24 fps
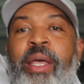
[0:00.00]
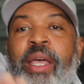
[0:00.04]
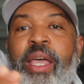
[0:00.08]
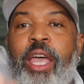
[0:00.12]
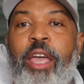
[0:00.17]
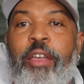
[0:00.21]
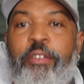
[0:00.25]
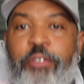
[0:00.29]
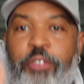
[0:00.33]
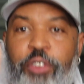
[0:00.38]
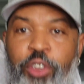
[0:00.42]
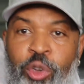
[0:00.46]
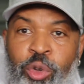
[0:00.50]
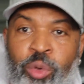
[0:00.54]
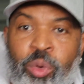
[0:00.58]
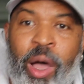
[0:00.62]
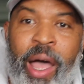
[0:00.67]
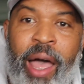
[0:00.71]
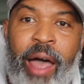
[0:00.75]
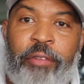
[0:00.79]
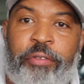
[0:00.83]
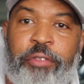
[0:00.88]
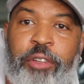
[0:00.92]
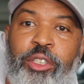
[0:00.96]
If you
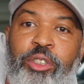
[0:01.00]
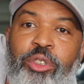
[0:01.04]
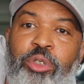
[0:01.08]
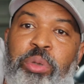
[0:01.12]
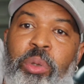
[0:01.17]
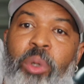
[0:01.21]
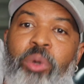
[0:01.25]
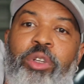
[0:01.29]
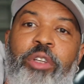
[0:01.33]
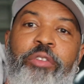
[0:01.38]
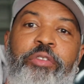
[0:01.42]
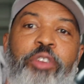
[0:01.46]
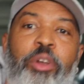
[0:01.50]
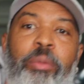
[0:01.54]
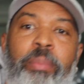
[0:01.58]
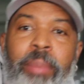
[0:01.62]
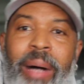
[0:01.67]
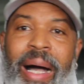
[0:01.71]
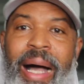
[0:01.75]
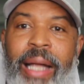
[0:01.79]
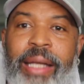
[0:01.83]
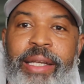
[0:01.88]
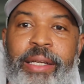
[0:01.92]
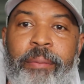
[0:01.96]
have control of your
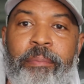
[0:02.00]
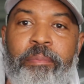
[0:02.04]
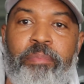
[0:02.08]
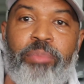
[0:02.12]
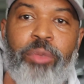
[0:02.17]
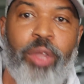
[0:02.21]
body